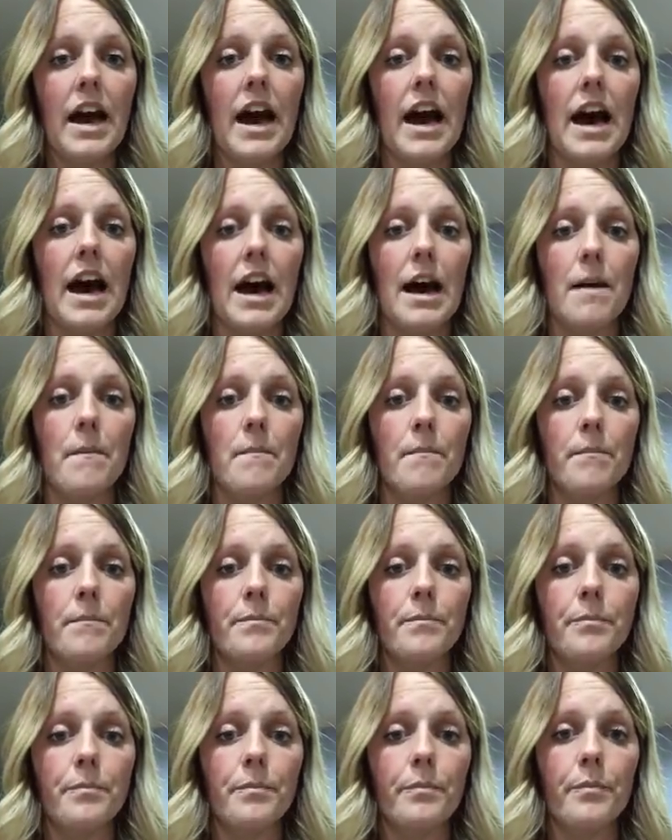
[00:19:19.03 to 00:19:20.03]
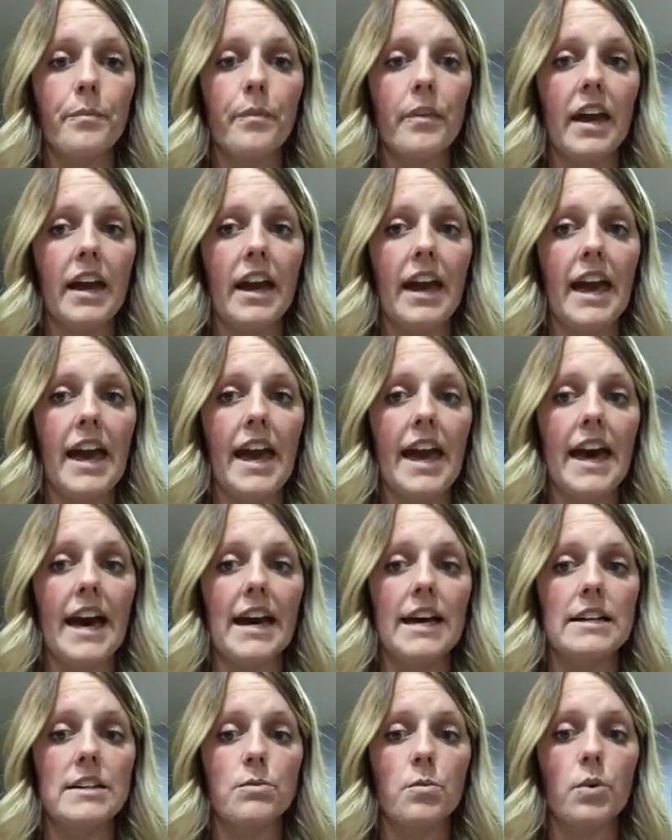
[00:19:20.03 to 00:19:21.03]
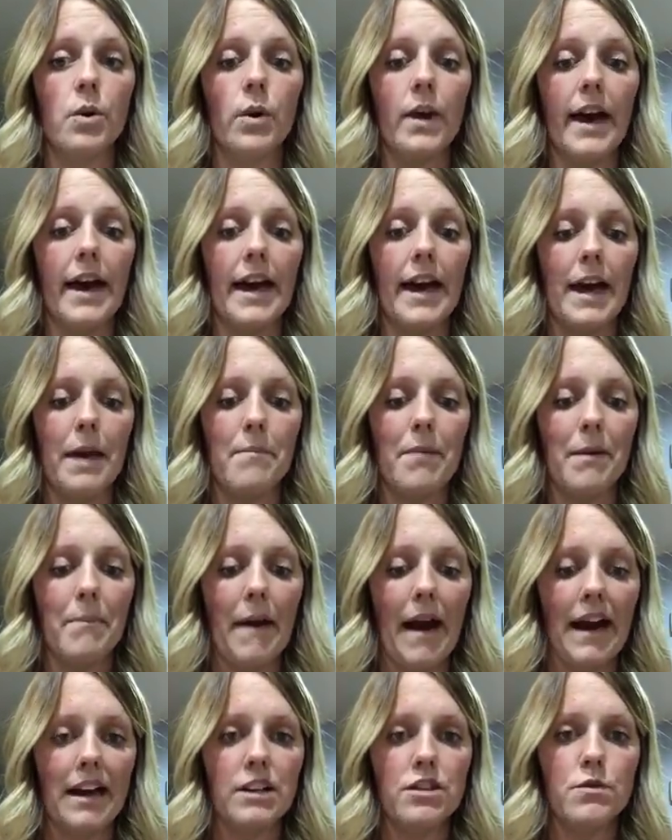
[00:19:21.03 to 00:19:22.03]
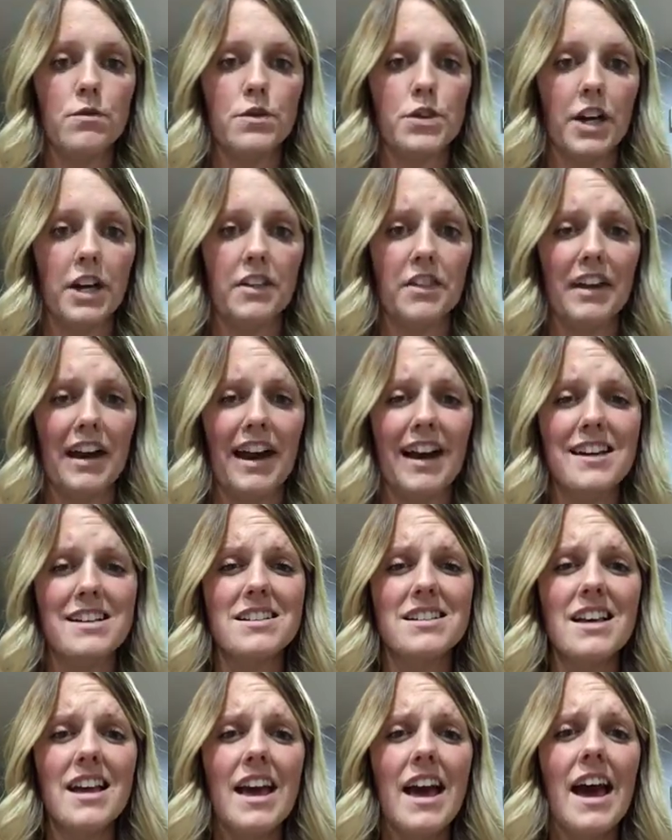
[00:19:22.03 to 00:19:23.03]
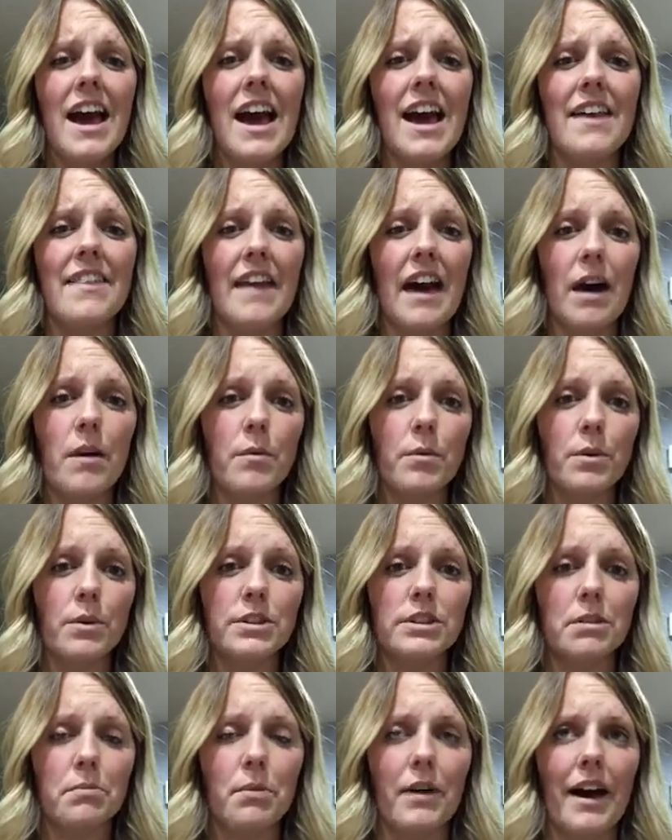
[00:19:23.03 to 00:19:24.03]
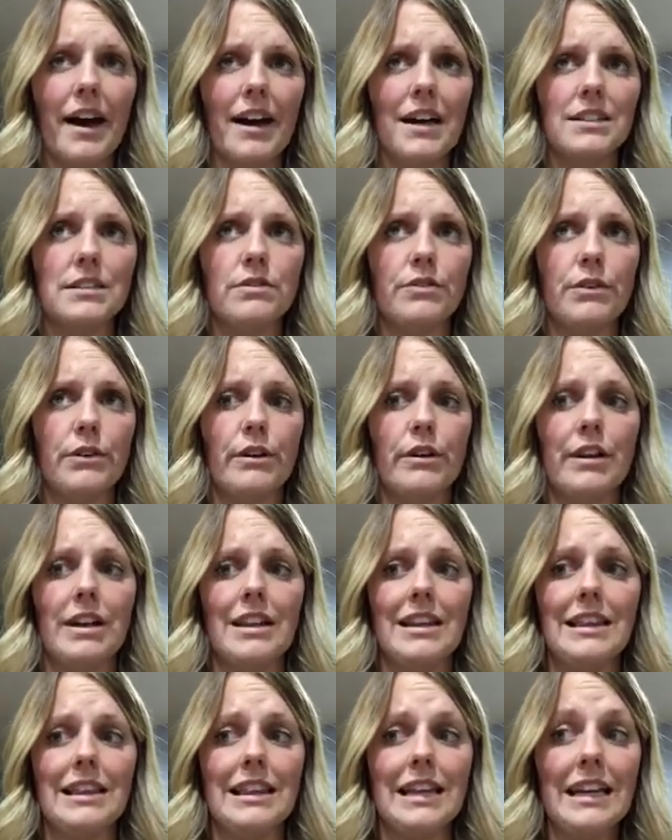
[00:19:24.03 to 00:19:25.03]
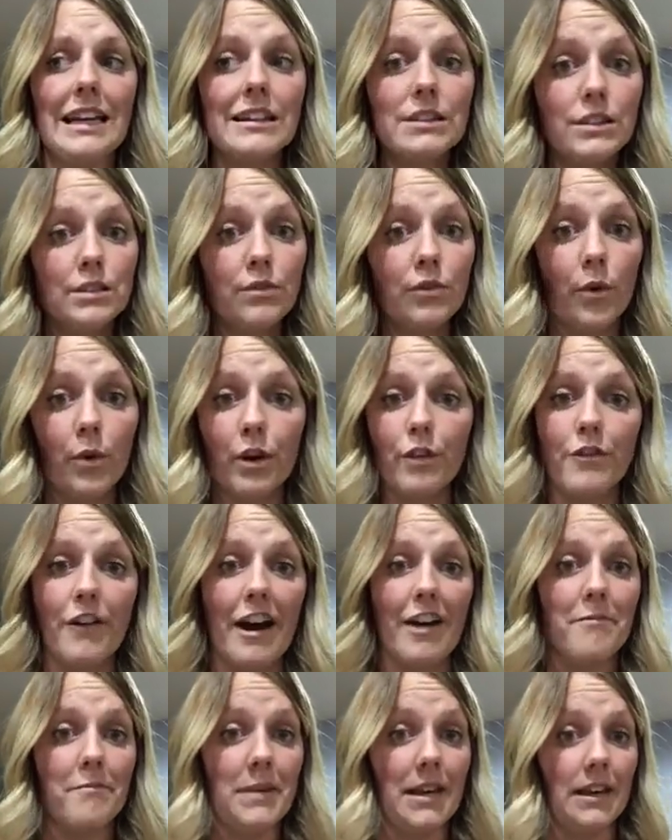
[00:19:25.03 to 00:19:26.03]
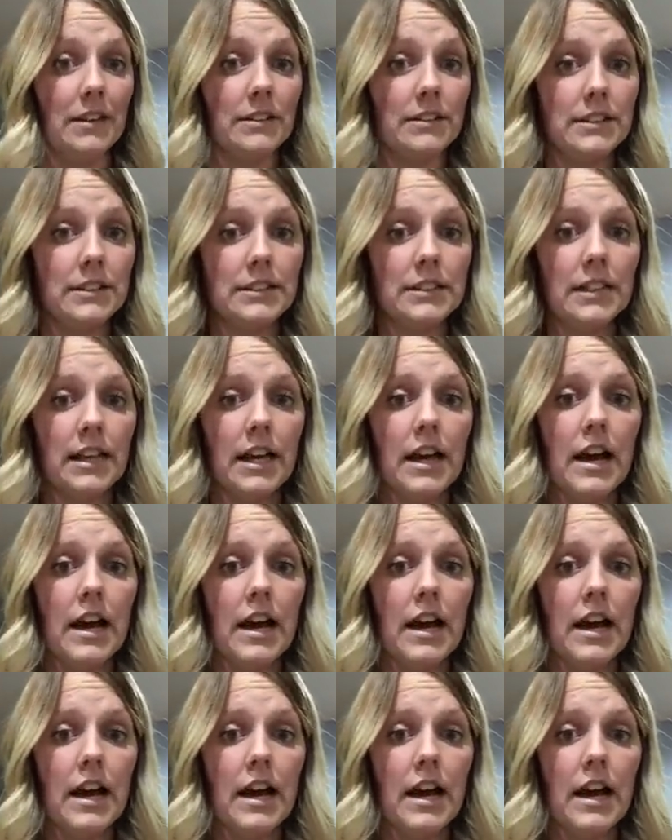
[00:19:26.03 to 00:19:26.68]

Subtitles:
And we'll get a big package of chicken thighs, and that will supply us for at least 4 to 5 meals.